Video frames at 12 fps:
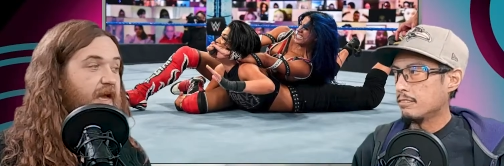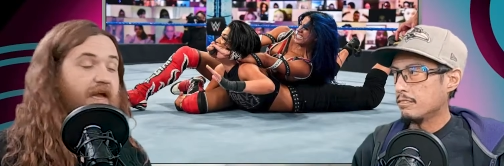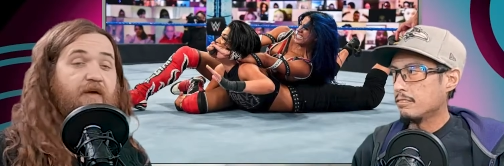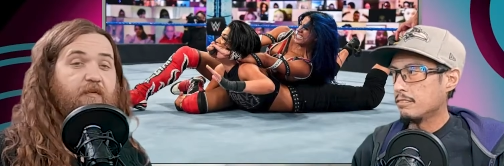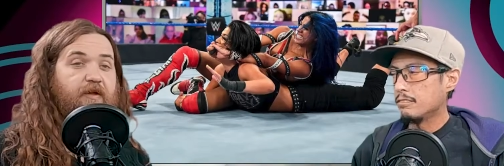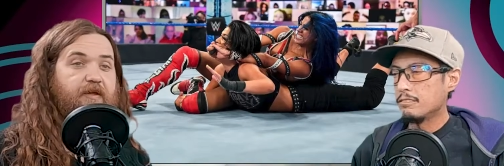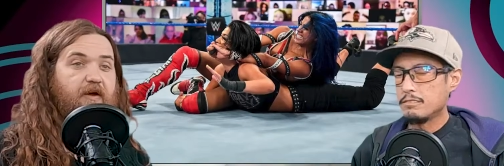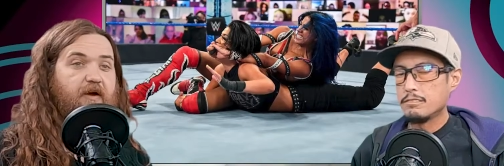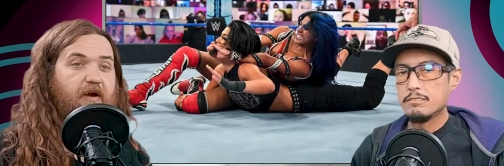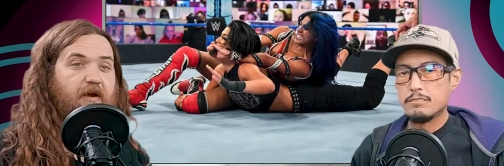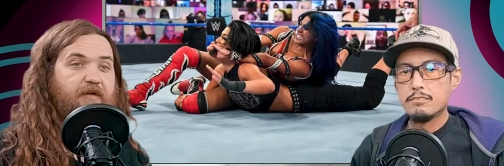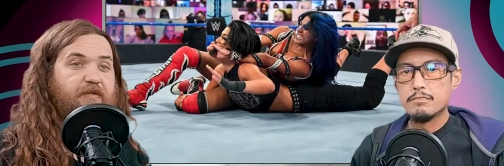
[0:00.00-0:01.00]
Speaker 1: Yeah, it went
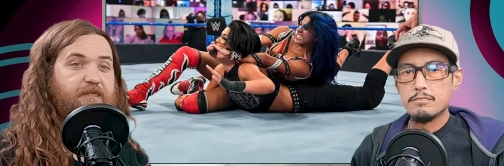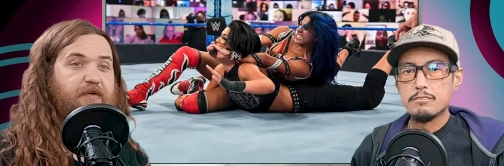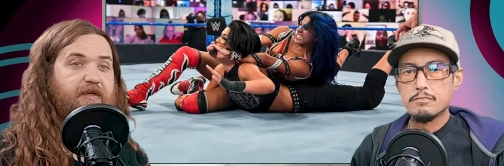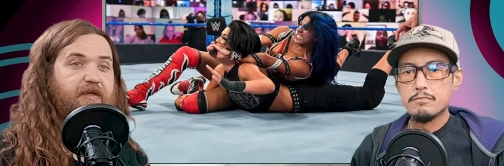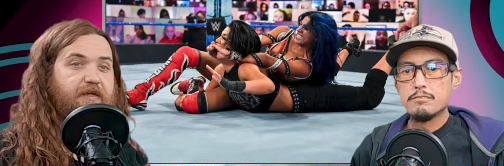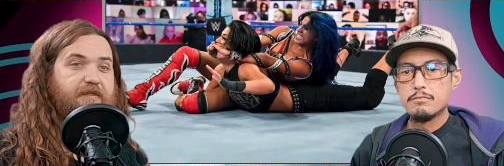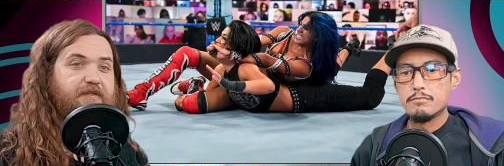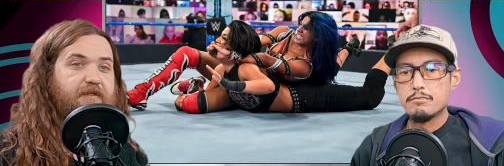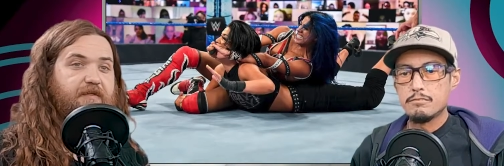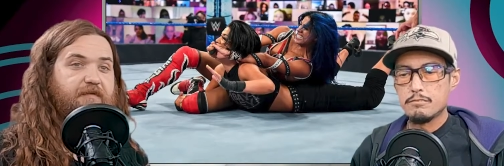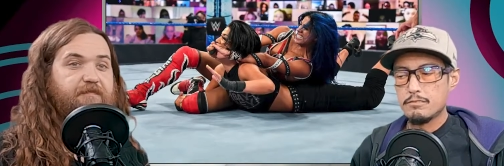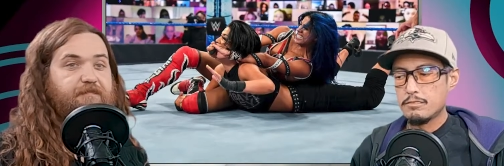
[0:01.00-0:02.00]
yard and it was pretty good.
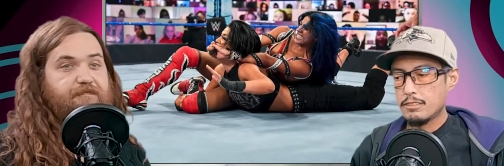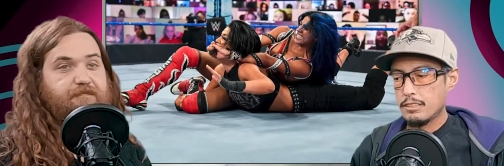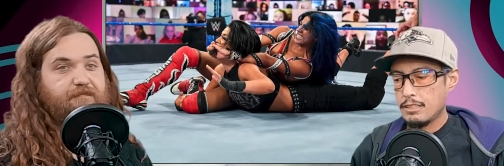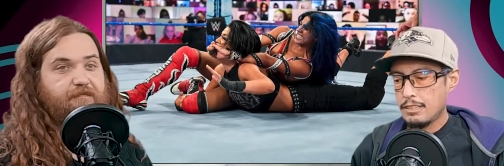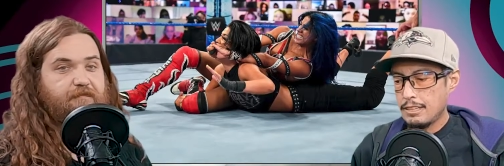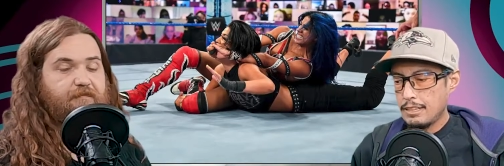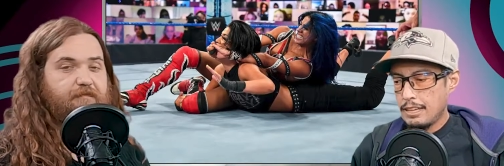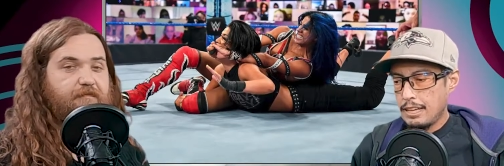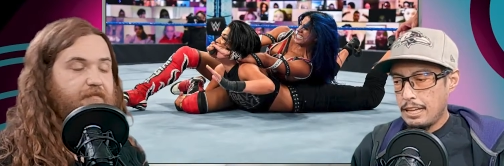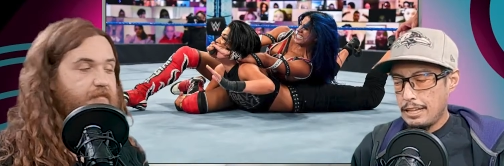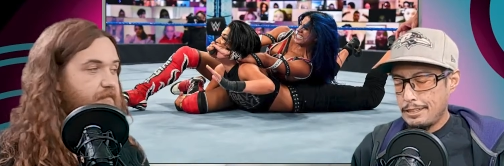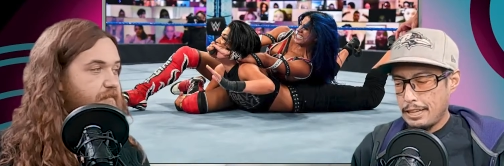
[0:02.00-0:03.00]
So,
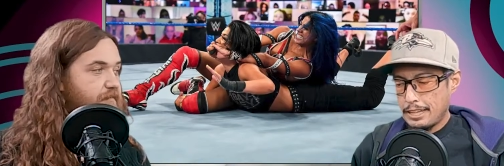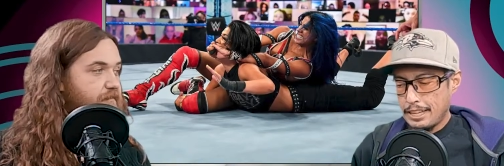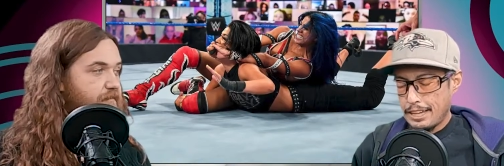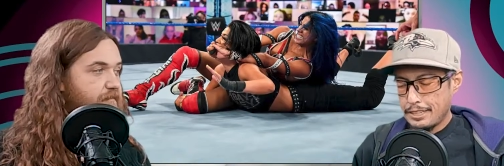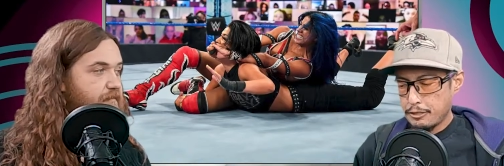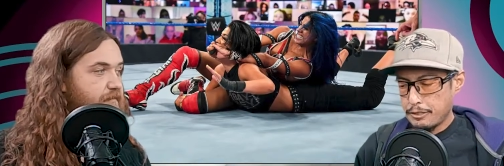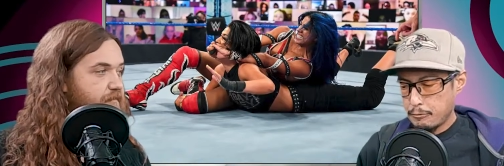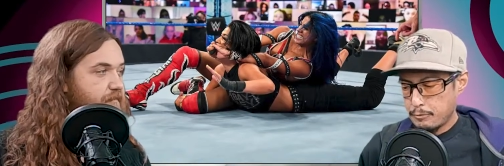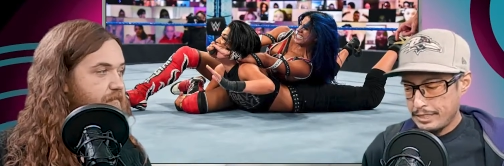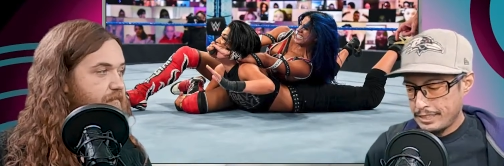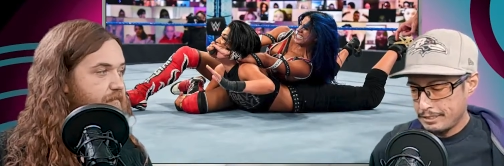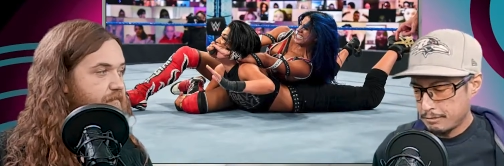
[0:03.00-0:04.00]
Speaker 2: I I, I know that
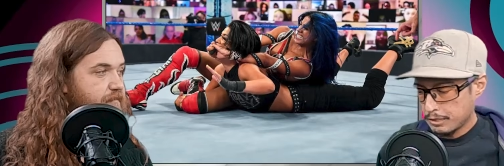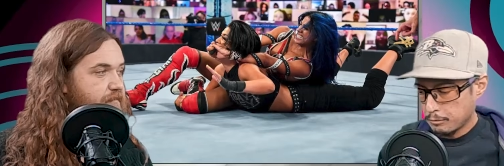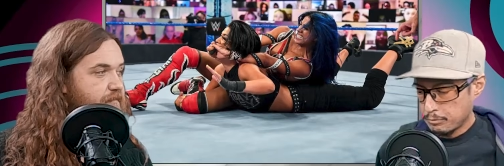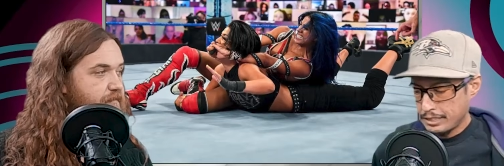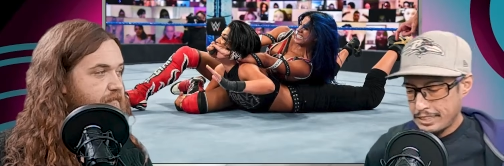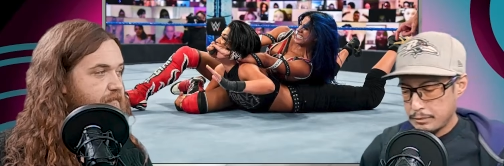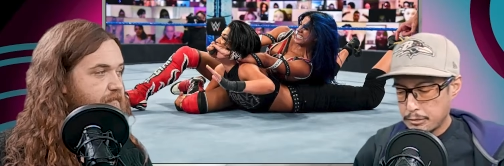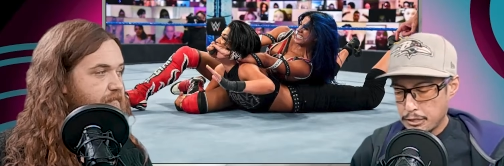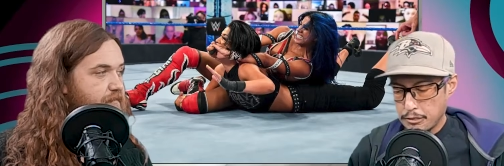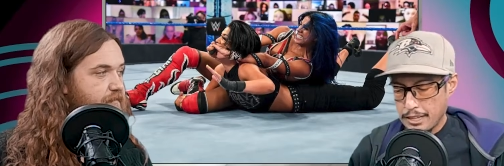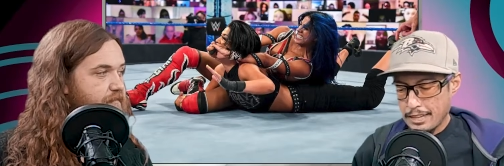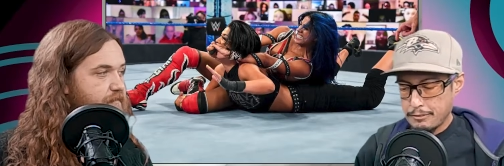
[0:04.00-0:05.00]
we complain
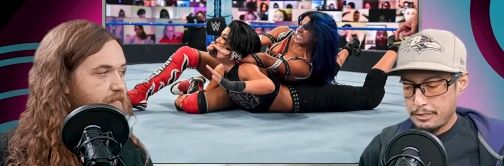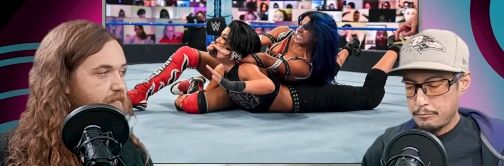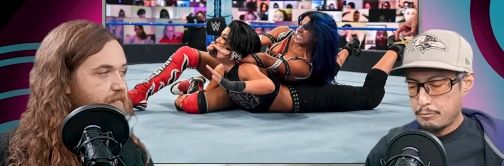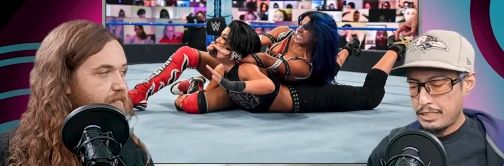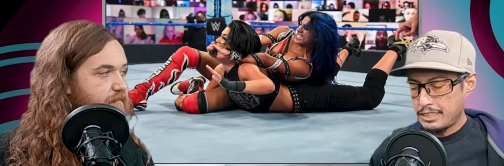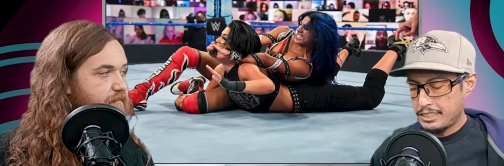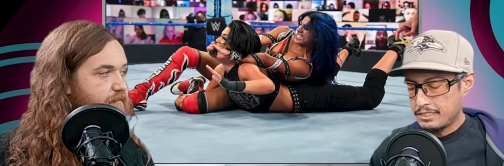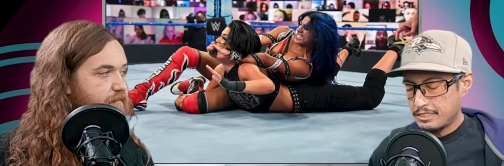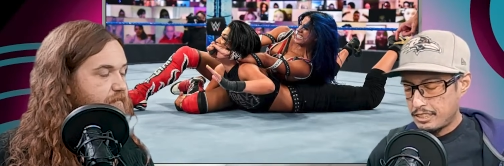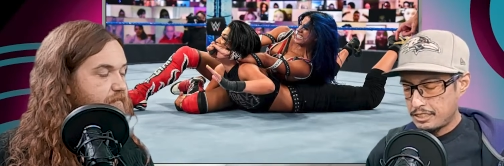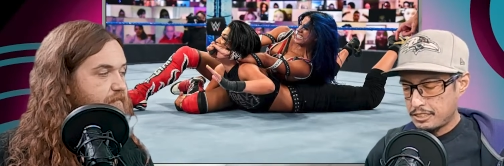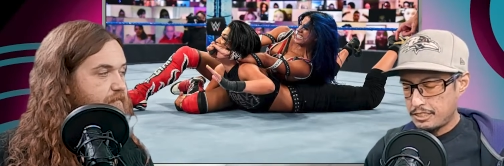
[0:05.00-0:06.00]
about having Bayley and
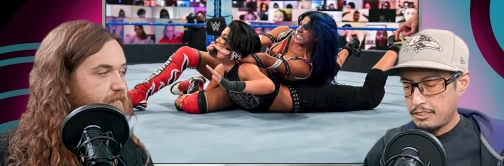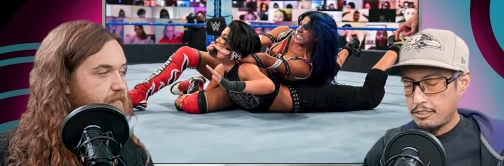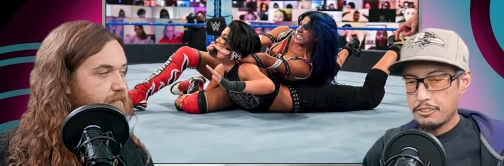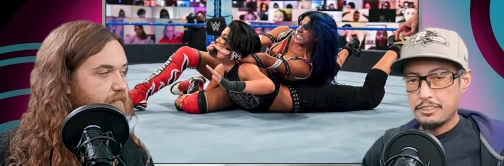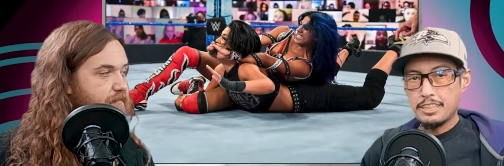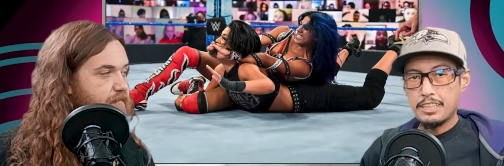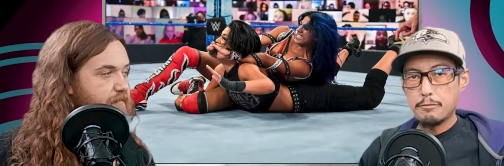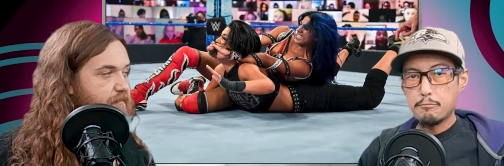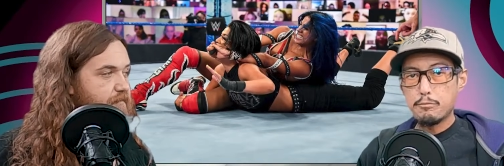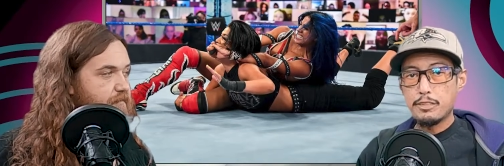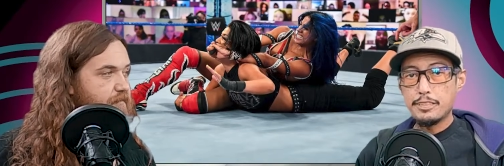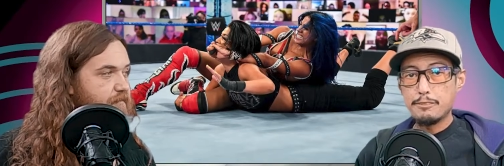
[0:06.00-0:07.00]
Sasha all the time,
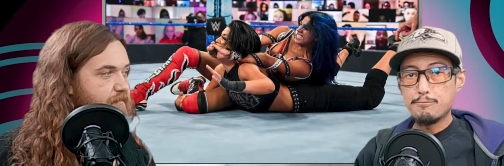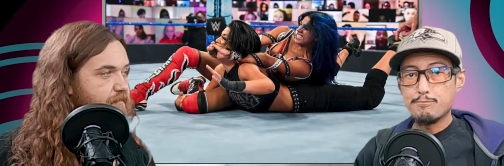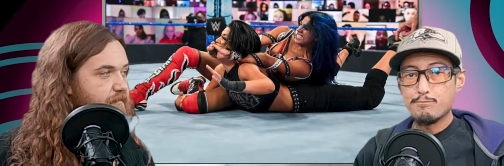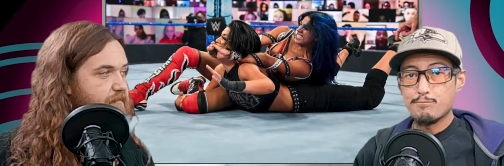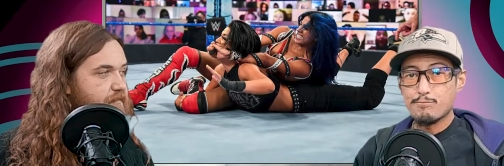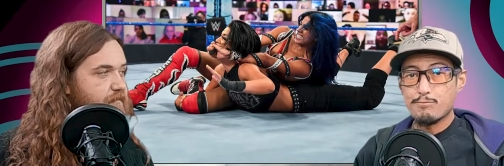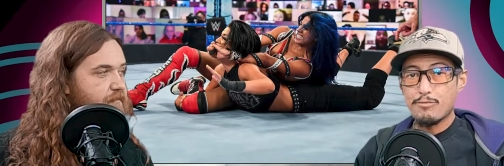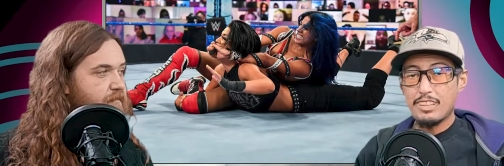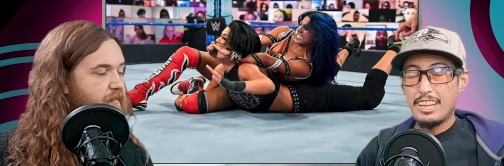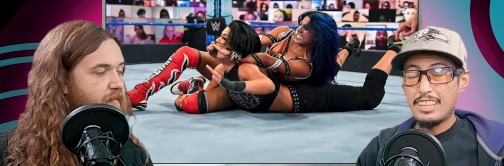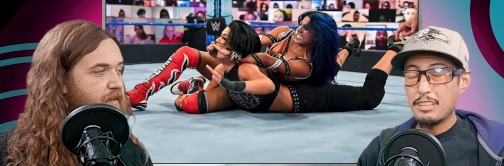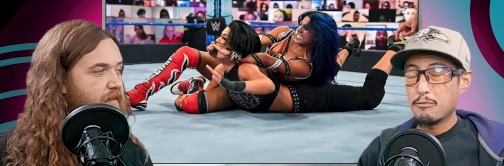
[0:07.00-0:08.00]
but
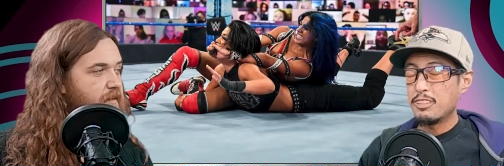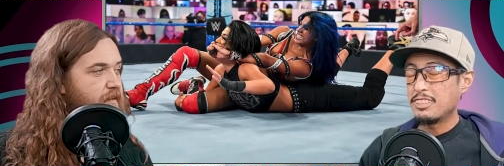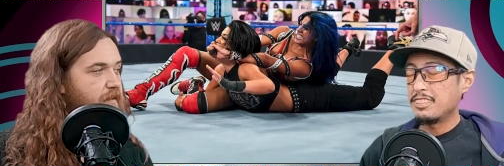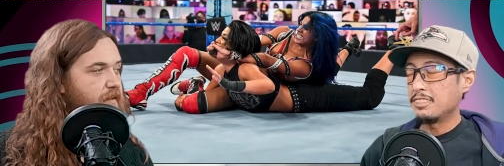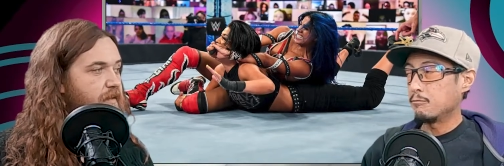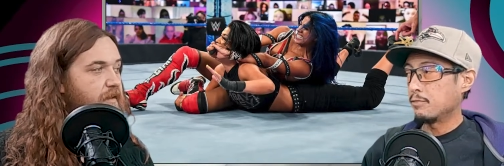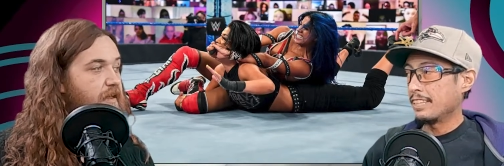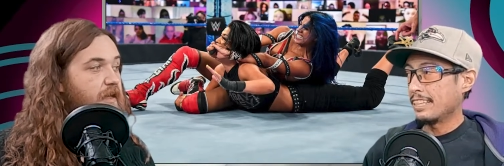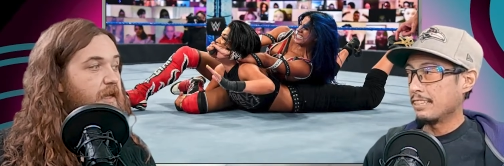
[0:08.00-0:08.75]
I like watching them when they